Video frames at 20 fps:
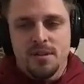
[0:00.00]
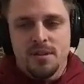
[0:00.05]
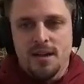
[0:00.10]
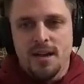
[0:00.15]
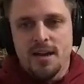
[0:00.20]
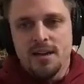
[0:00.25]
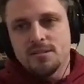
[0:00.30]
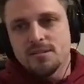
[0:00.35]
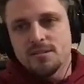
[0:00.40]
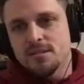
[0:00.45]
the
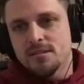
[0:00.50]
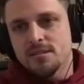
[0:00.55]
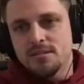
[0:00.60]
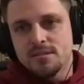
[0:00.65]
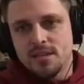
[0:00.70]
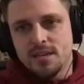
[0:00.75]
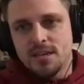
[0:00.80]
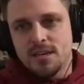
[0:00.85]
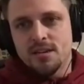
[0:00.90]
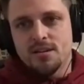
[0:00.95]
ladder
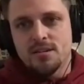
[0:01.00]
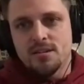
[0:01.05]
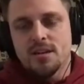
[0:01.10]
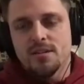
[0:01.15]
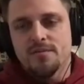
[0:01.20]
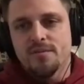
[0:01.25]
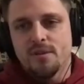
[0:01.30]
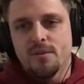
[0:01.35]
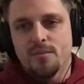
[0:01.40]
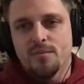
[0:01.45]
to get on an
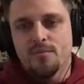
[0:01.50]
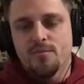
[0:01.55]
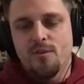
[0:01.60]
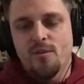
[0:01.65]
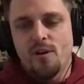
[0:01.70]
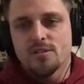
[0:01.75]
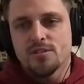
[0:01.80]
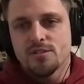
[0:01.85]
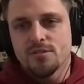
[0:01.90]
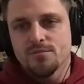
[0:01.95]
NFL
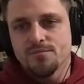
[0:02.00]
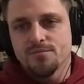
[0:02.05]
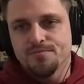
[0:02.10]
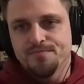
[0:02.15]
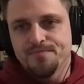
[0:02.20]
roster.